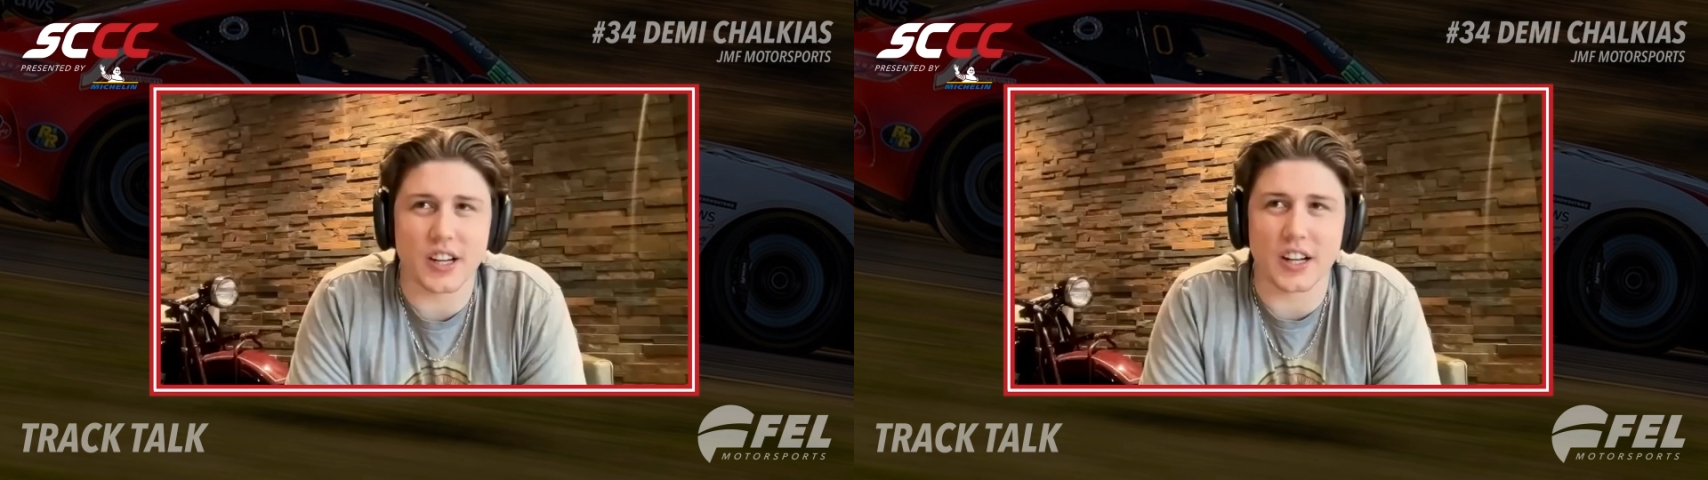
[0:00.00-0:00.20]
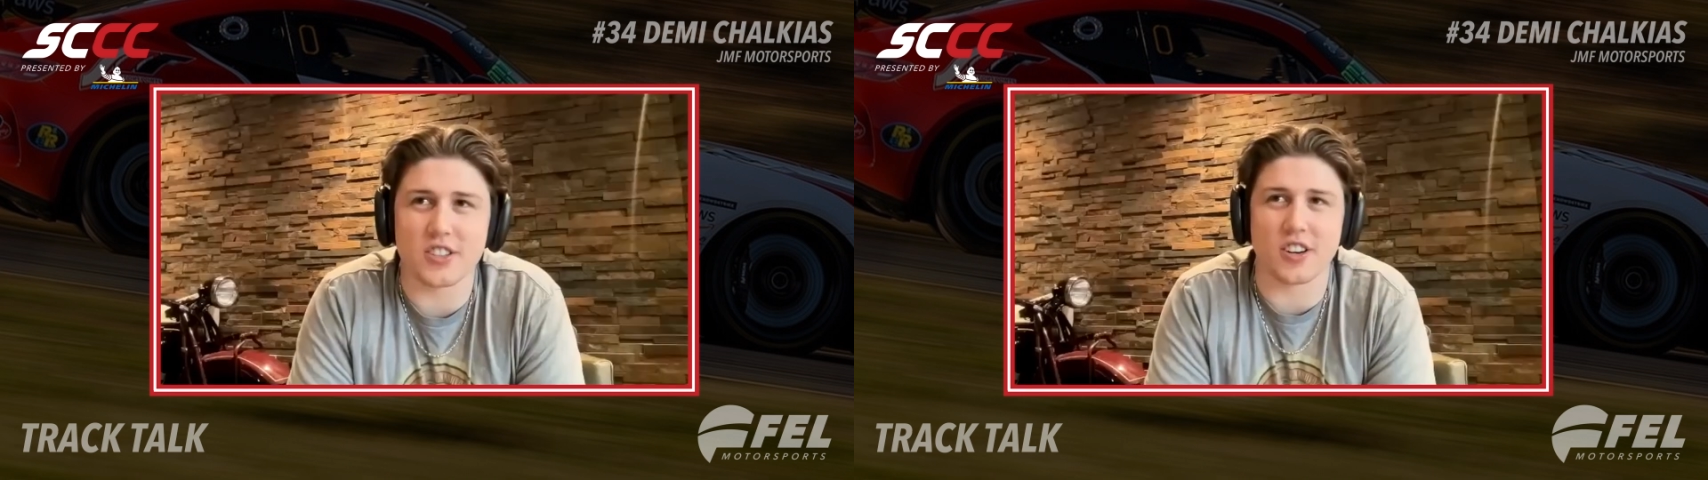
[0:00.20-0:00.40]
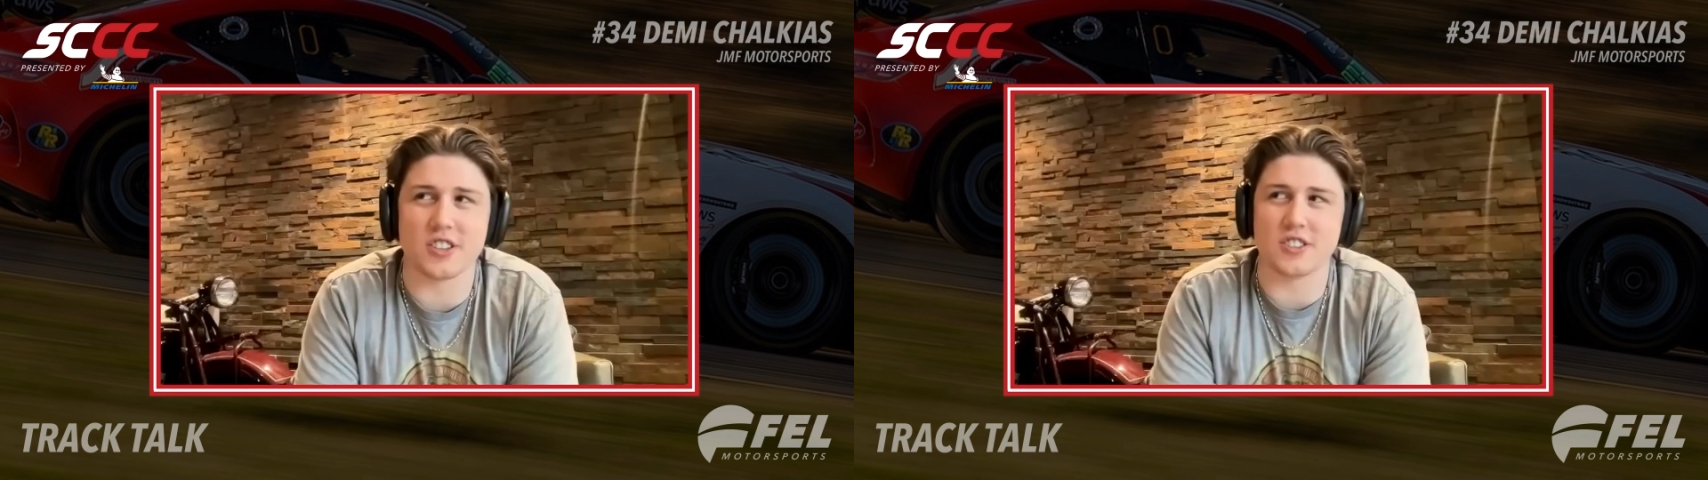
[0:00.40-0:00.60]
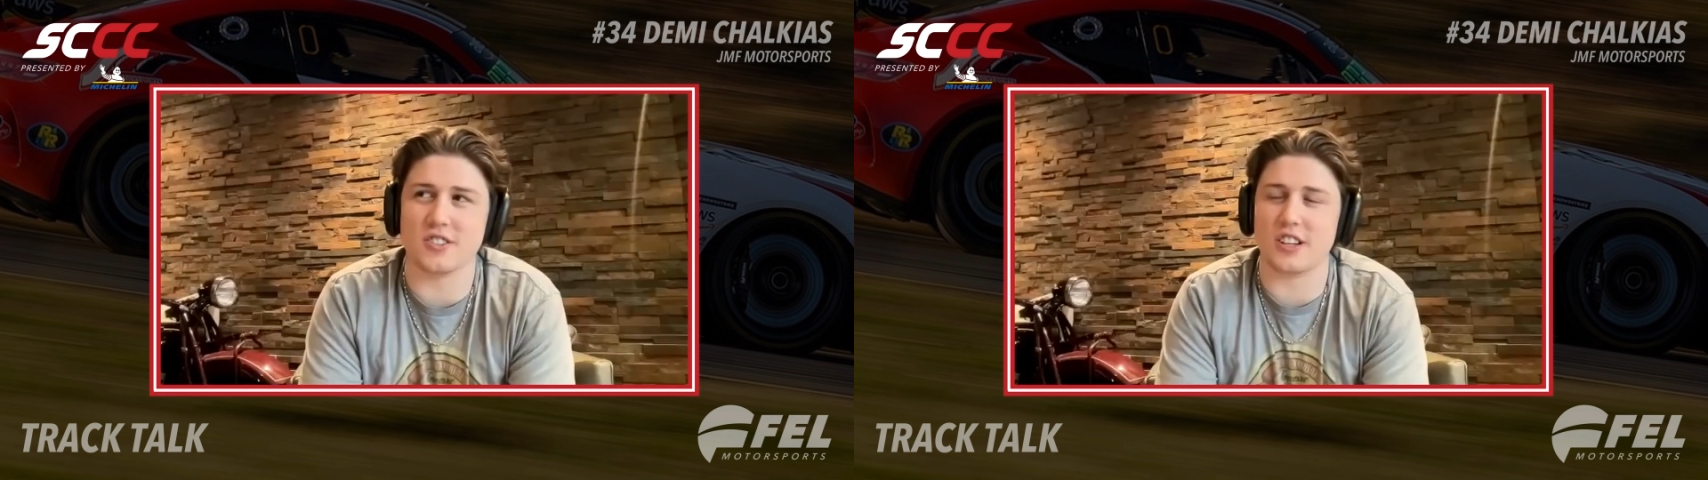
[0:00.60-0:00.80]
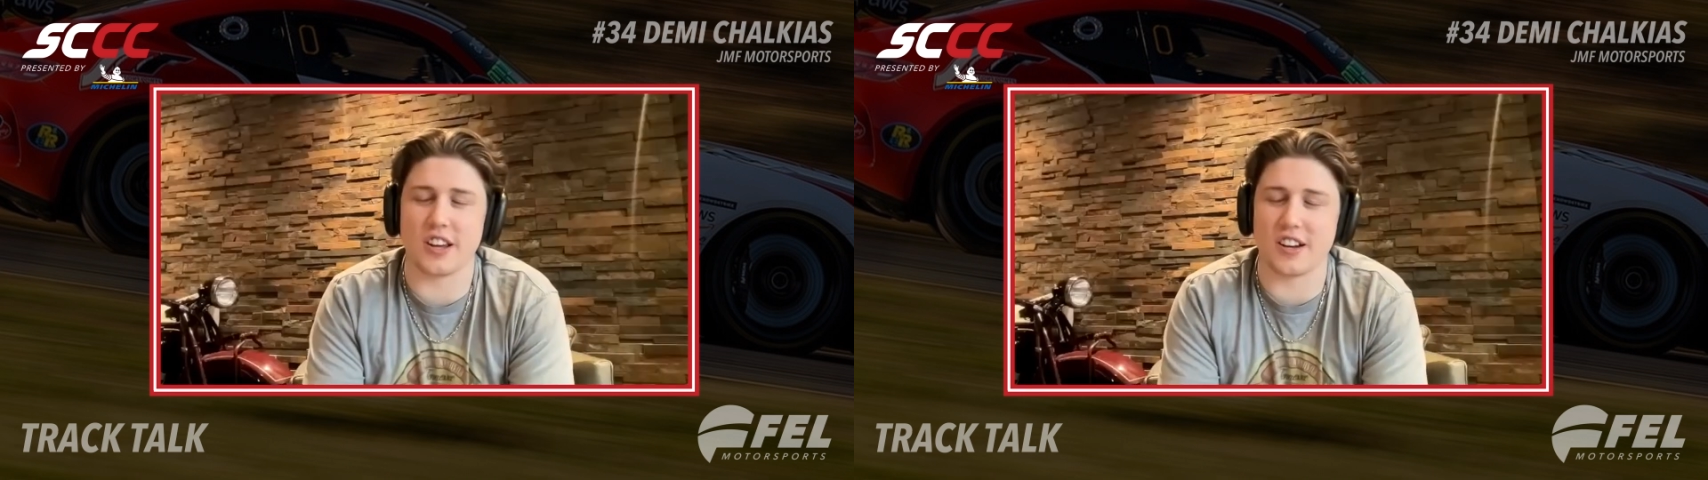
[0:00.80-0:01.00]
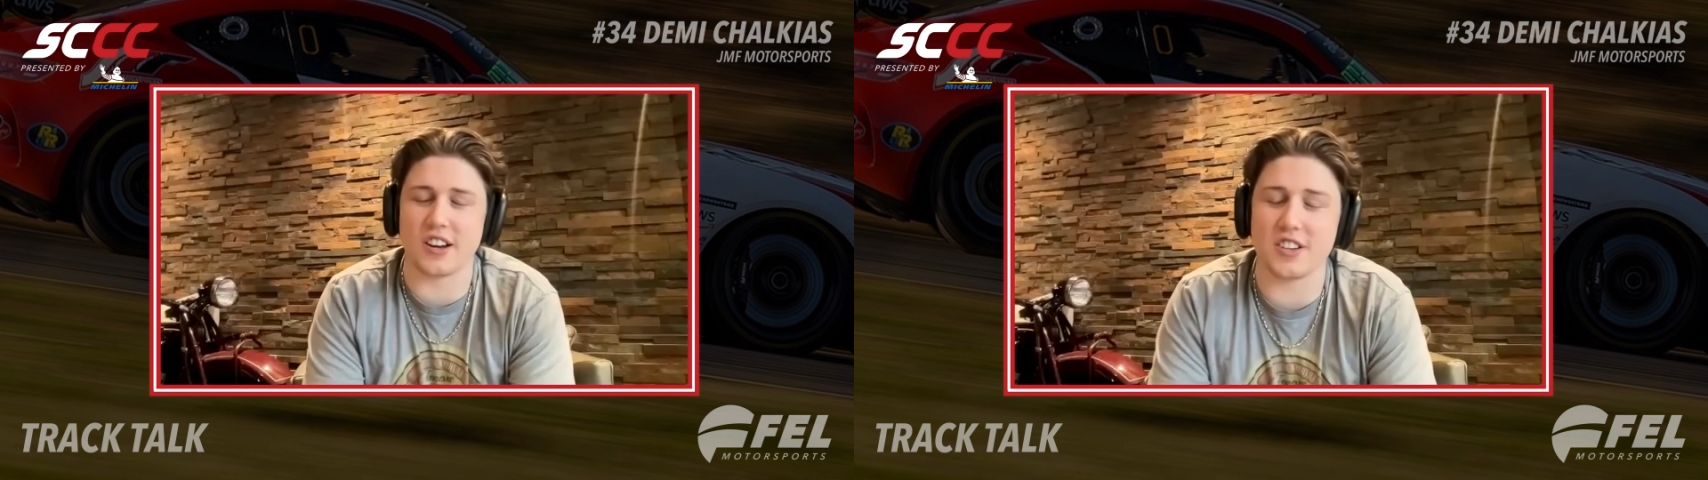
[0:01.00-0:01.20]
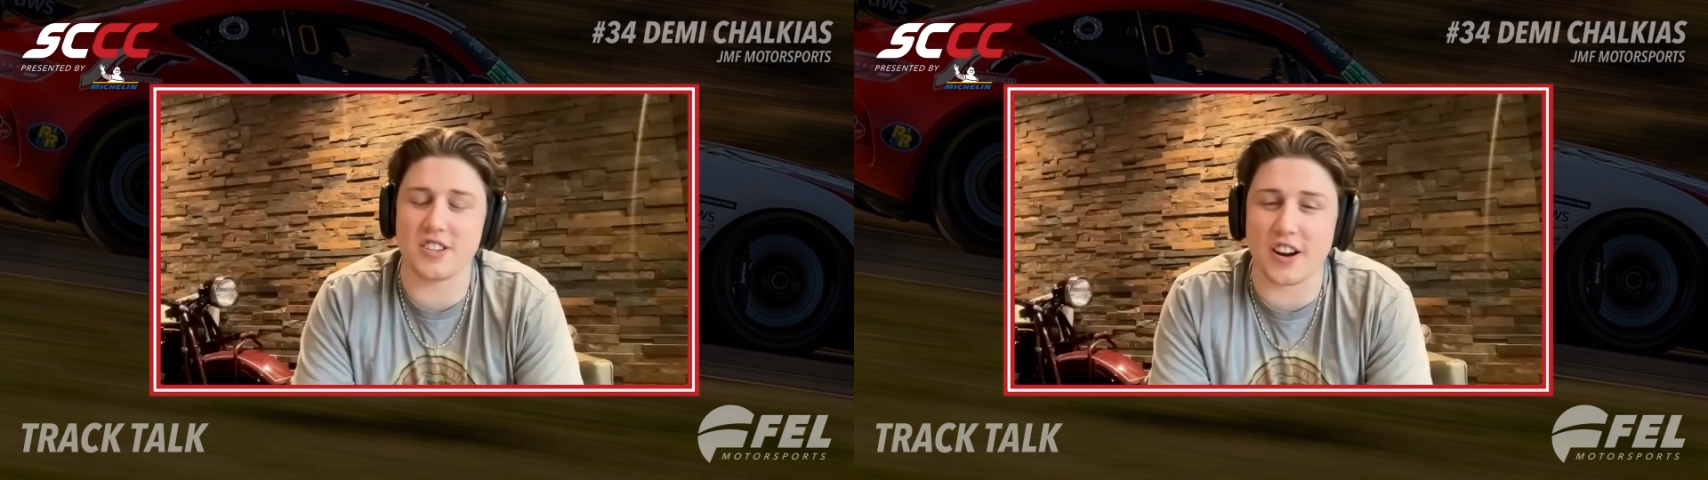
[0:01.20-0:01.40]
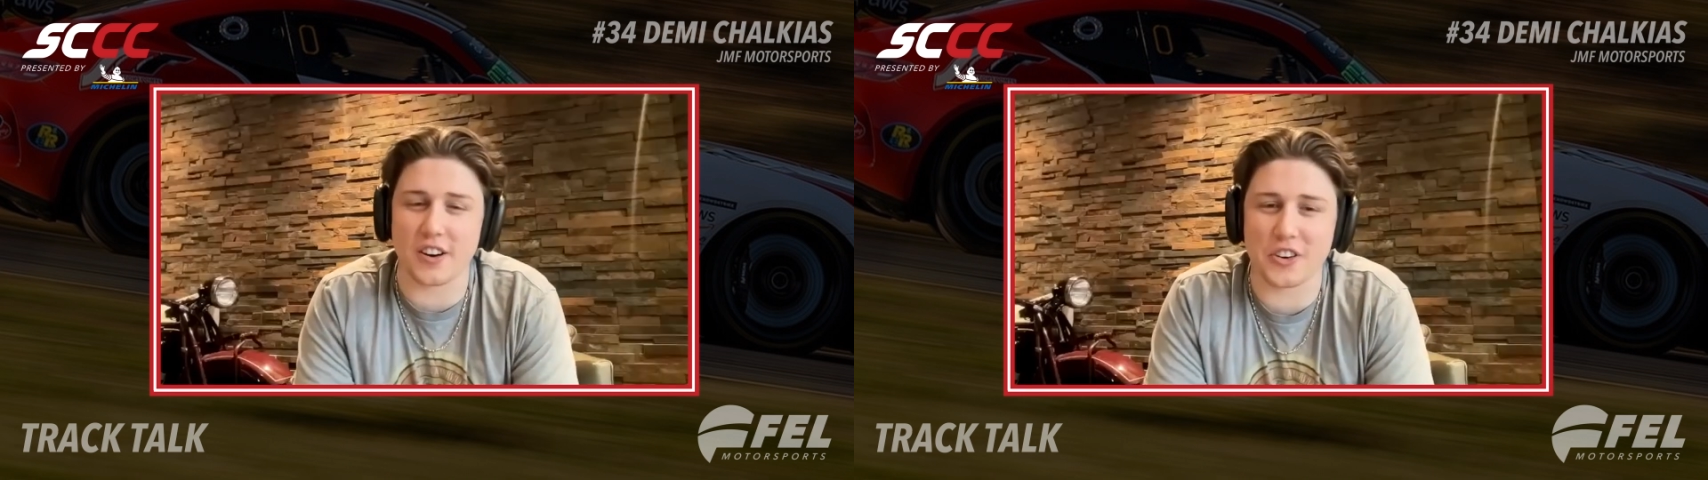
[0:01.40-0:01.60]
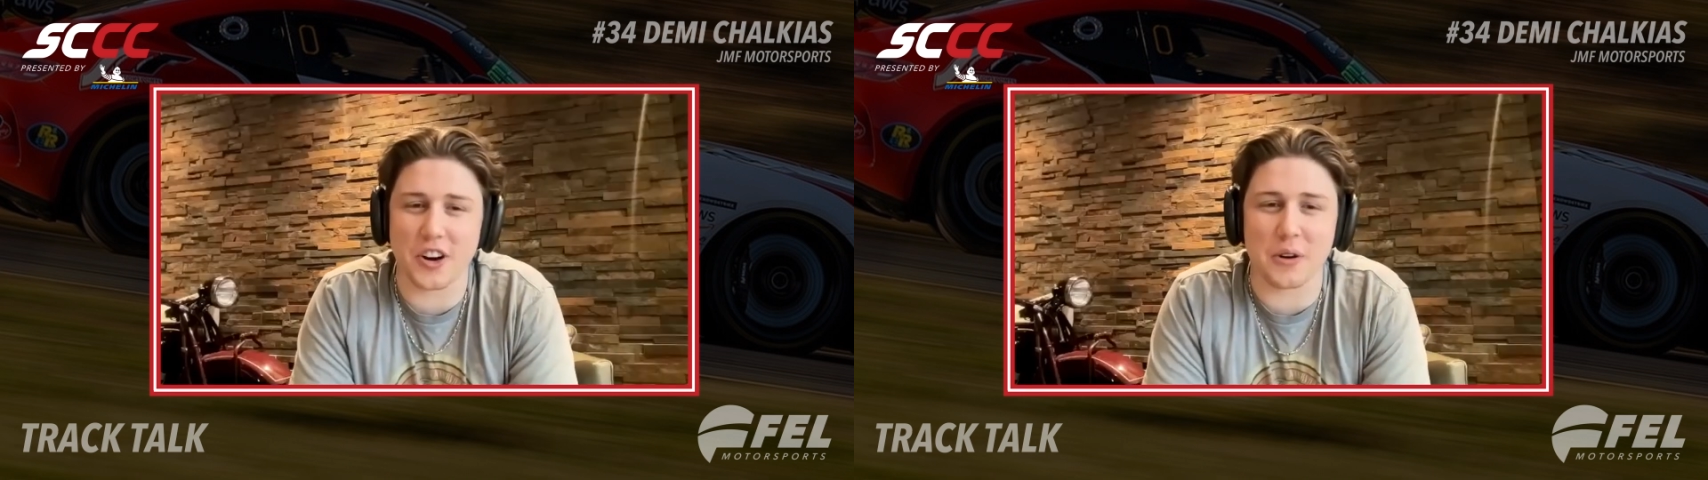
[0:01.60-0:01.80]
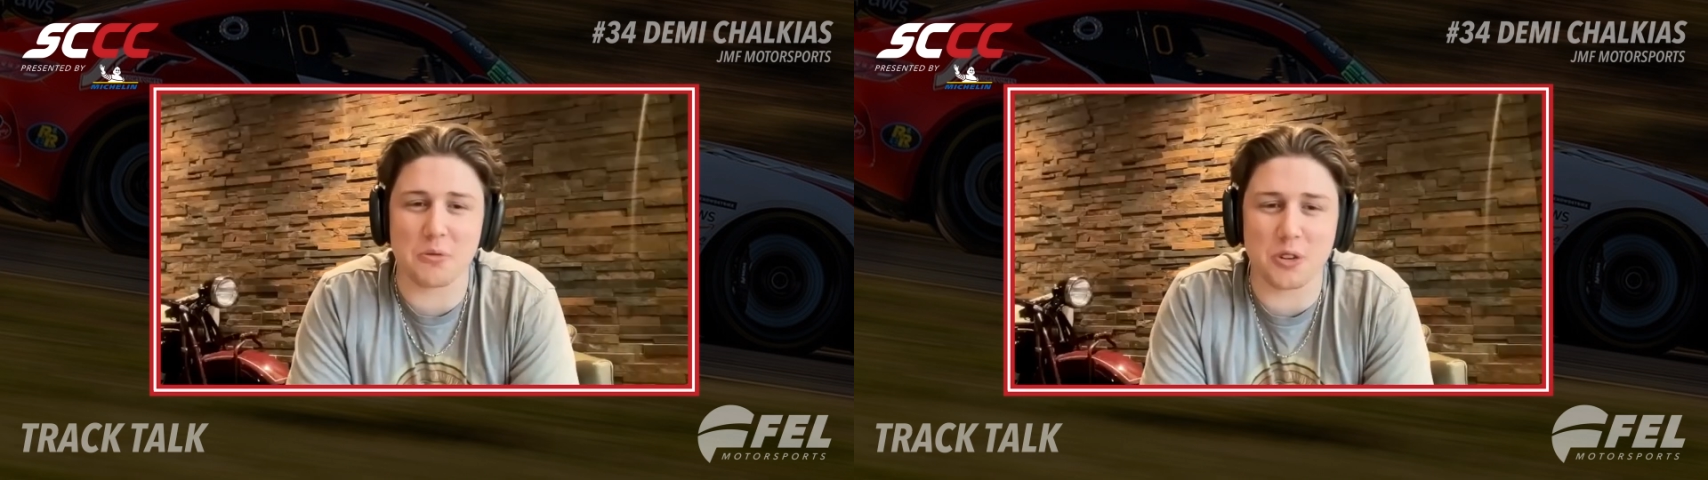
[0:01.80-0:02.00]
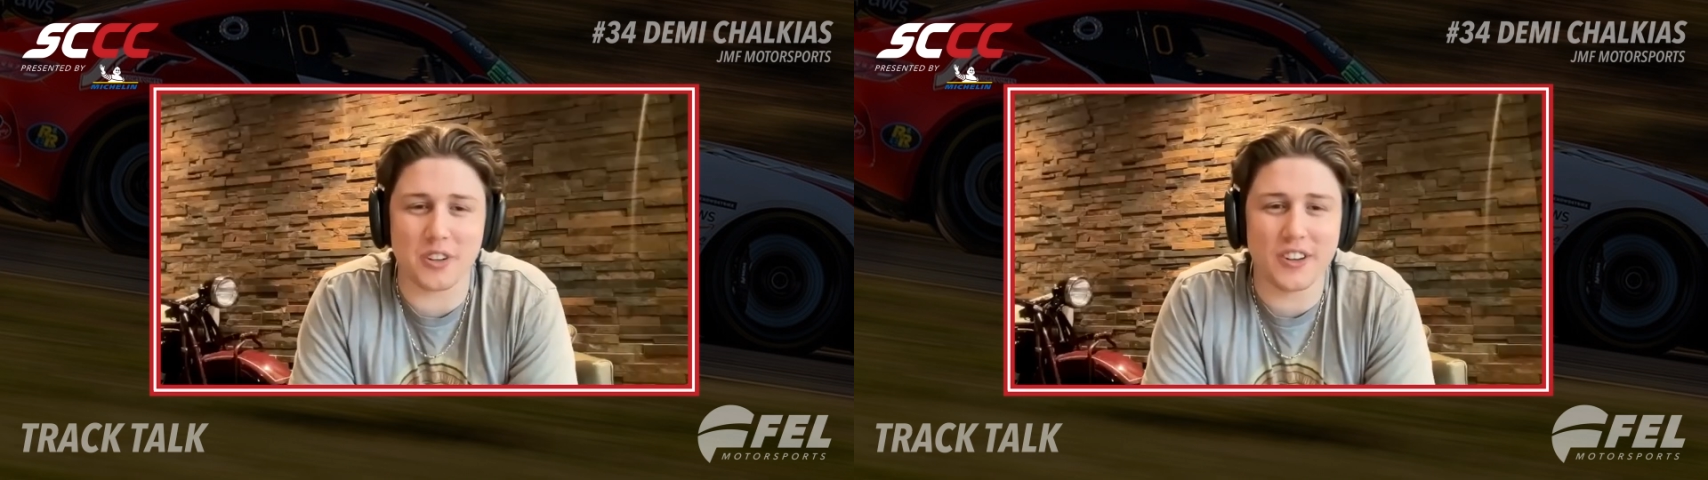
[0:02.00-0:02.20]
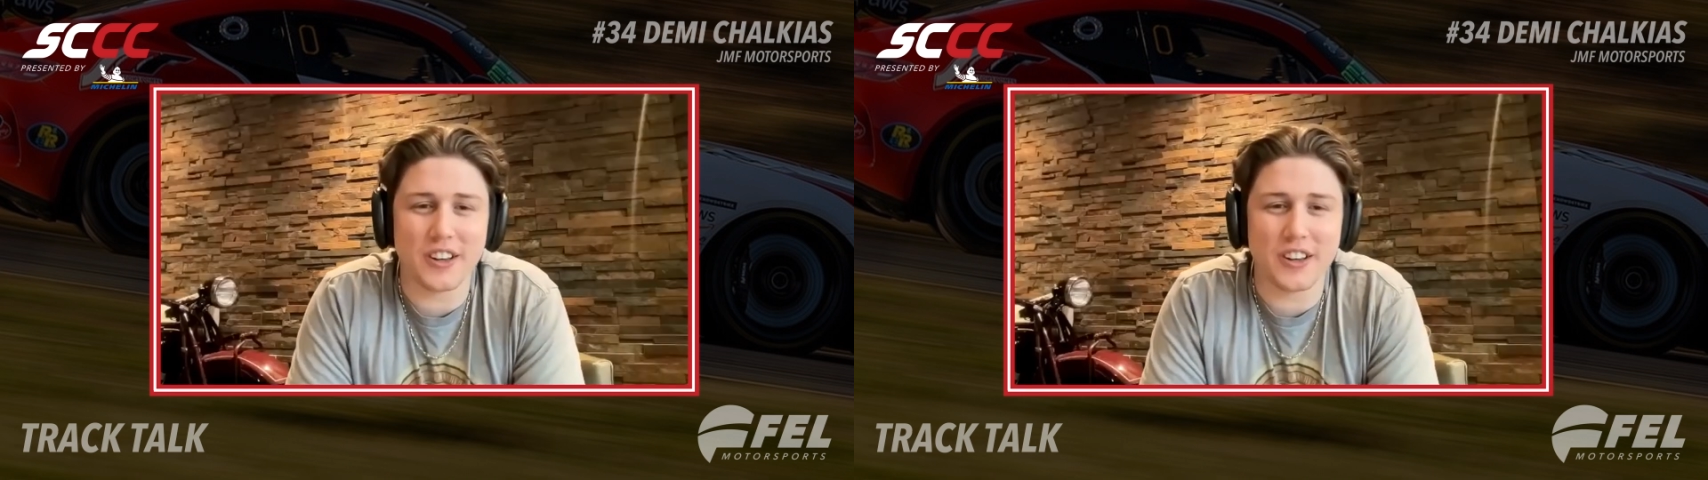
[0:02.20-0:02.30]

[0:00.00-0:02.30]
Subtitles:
That's awesome. It does sound incredible.